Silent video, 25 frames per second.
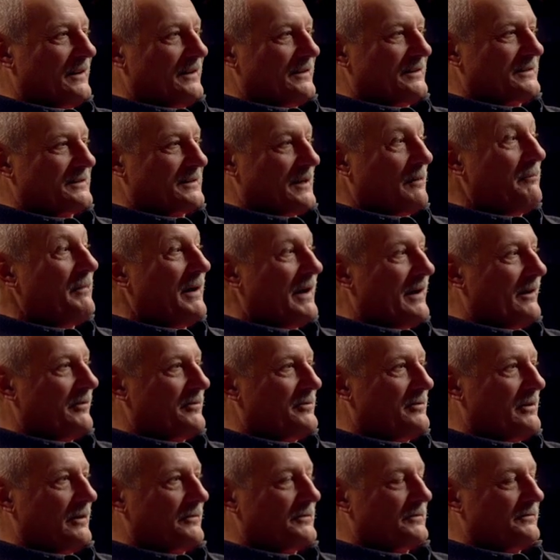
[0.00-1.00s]
Somehow
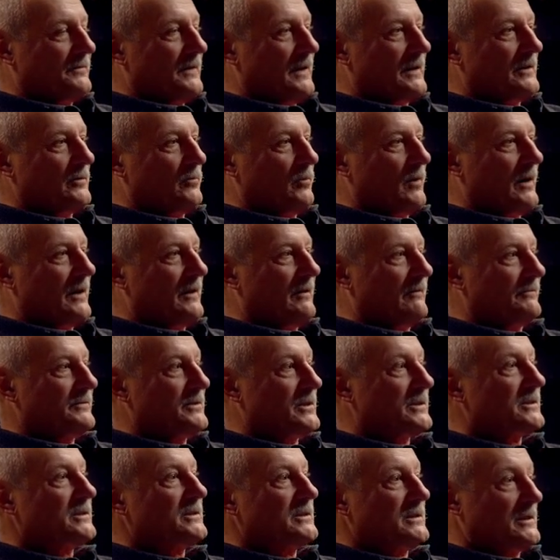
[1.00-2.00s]
you have to find a way of
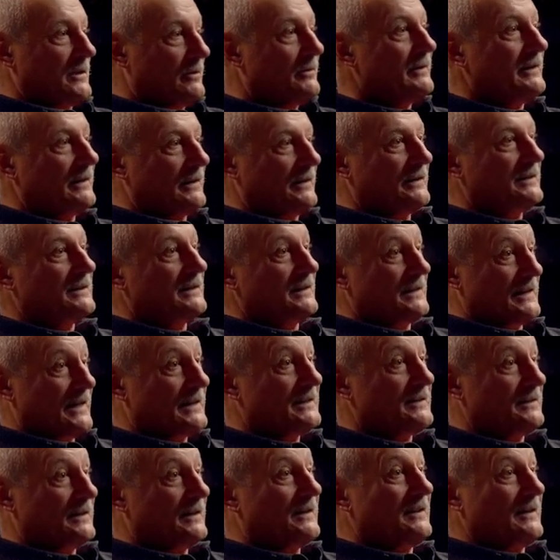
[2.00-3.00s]
just doing it and
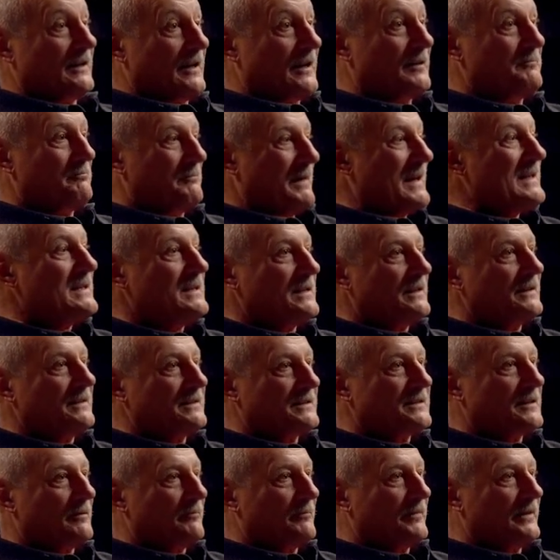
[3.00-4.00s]
getting and making
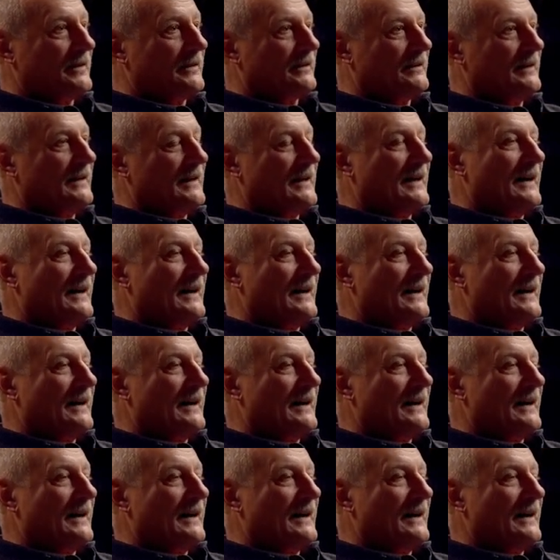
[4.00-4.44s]
something.